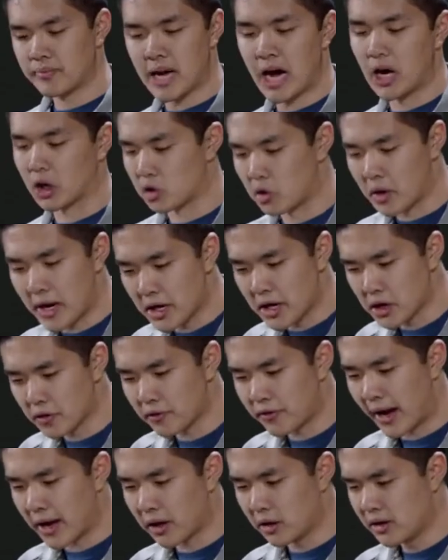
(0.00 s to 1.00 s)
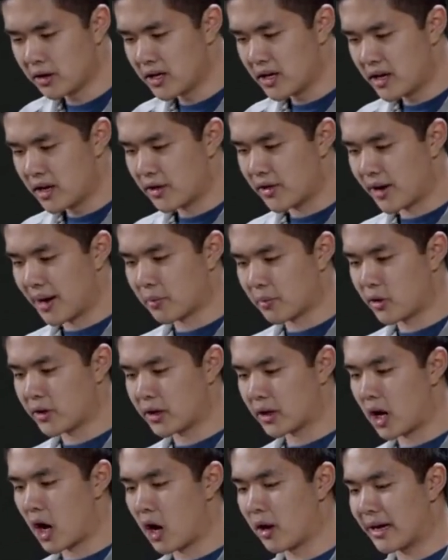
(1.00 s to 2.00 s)
I'll create a new file that I'm going to
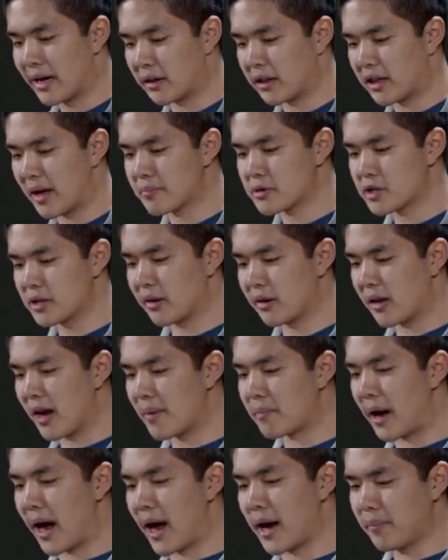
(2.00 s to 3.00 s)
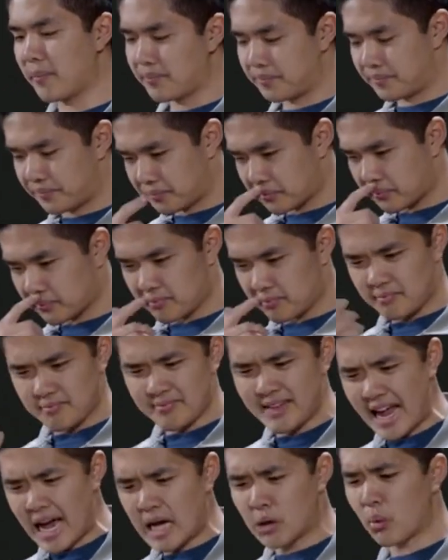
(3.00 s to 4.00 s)
call exceptions.py.
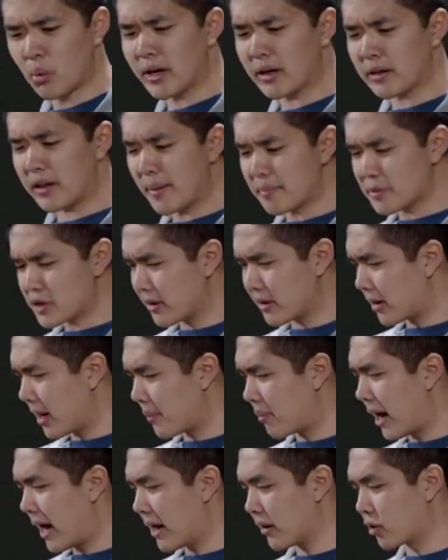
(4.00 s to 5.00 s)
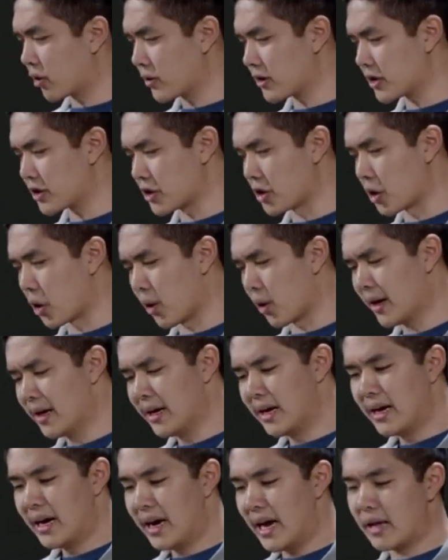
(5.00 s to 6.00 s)
And what exceptions.py is going to do
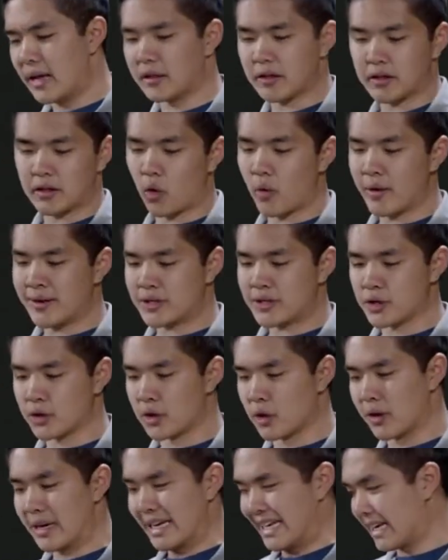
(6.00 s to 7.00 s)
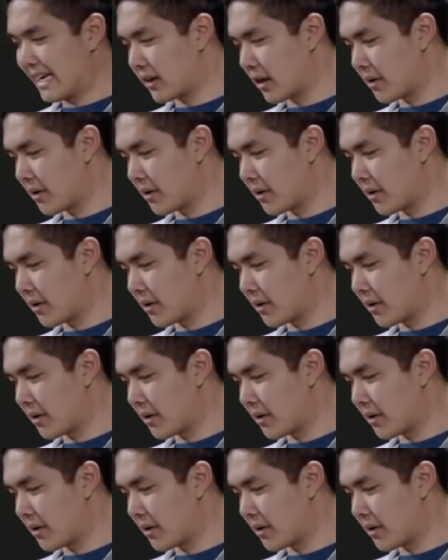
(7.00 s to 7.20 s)
is it's going to get